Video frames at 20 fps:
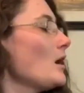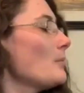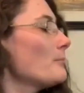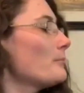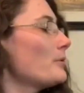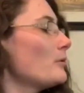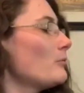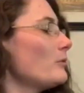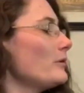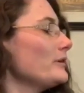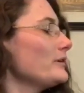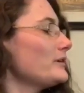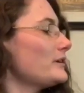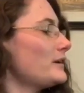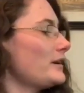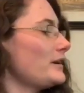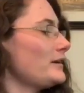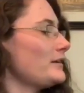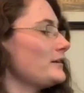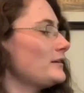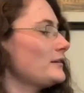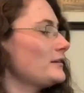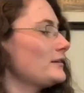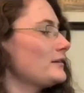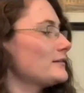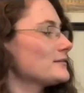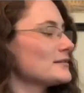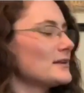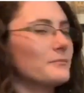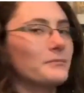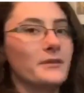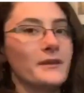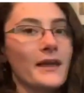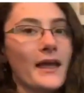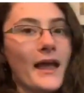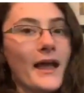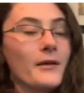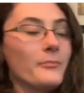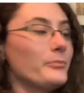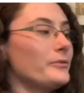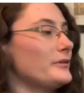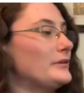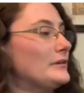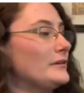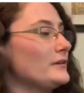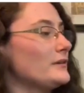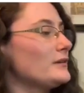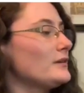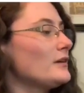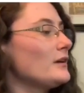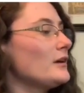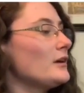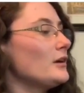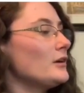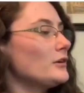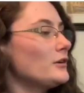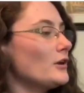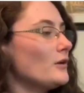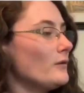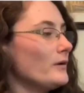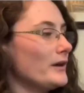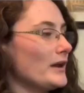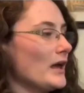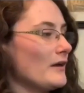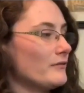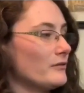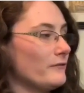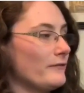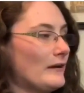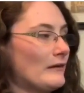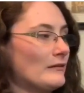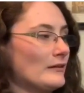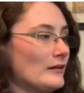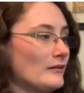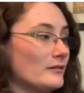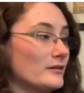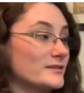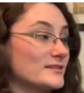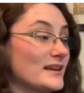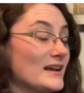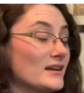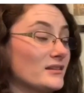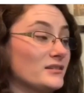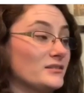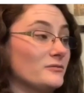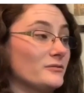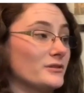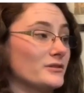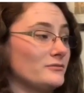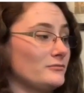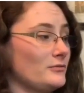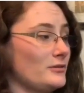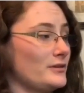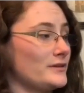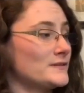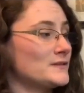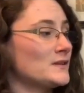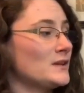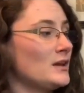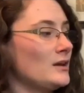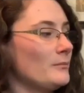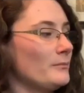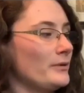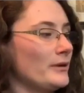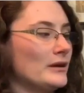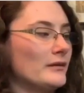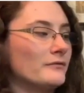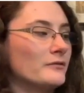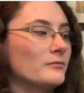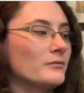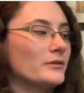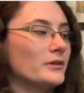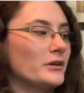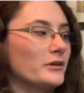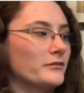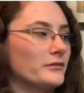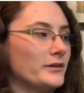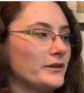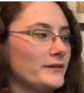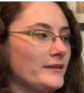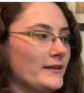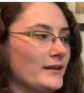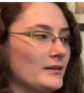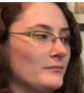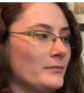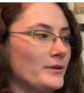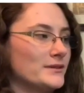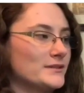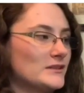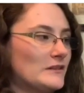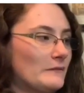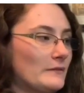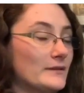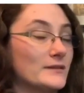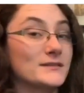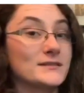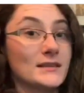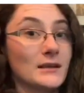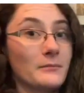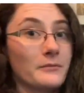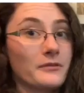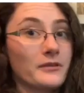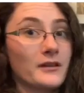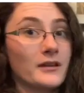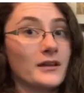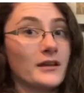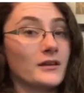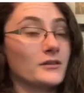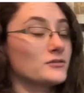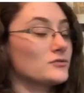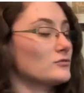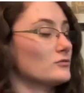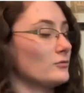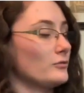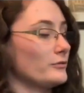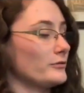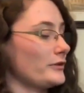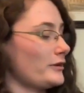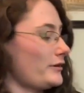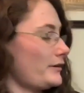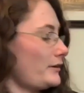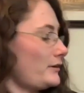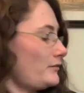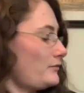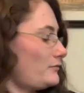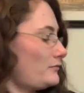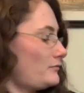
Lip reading: But one night, something happened. No one ever found out exactly what it was, but everyone agreed that it must have been something extraordinary.